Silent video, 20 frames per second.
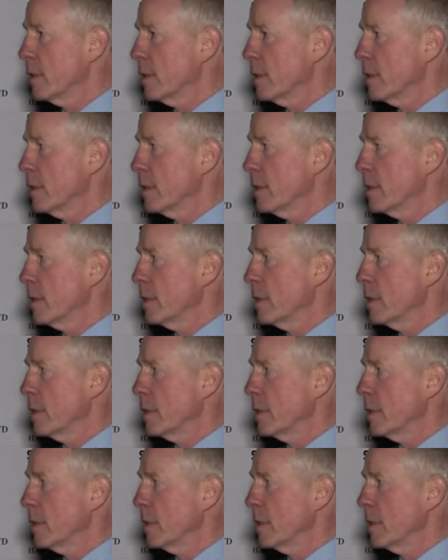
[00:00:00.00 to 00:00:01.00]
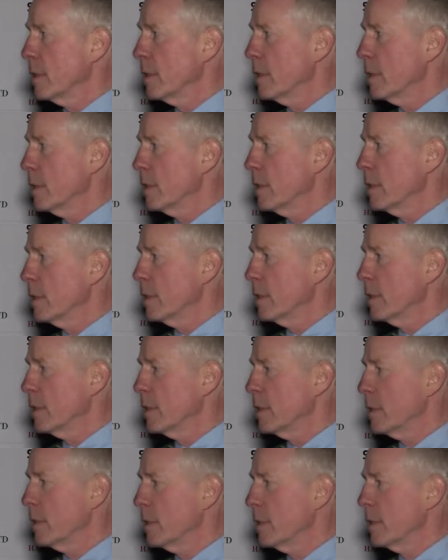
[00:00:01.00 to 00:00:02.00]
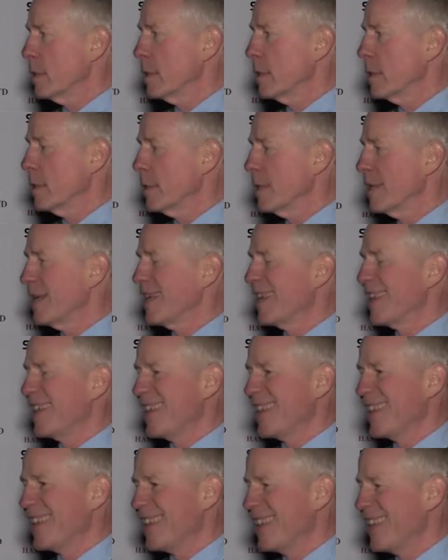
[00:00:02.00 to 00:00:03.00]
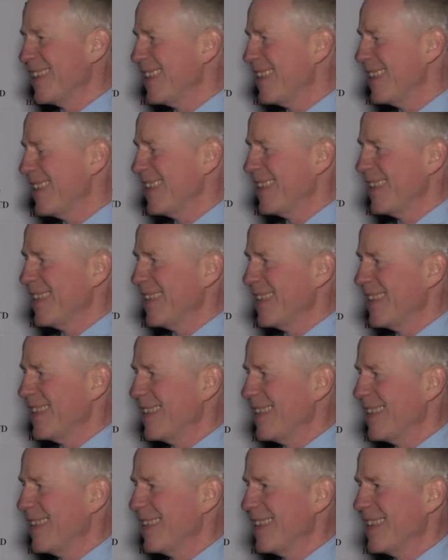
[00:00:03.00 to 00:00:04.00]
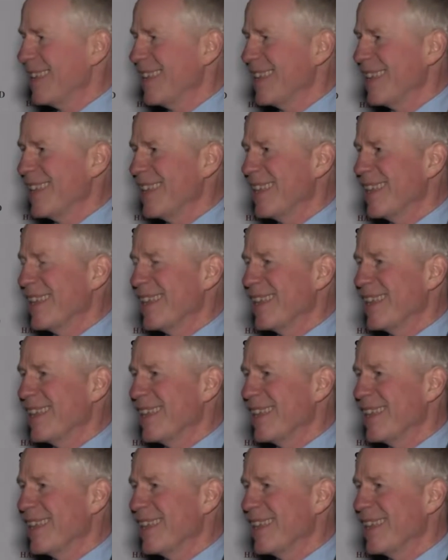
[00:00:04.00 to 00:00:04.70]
(silent)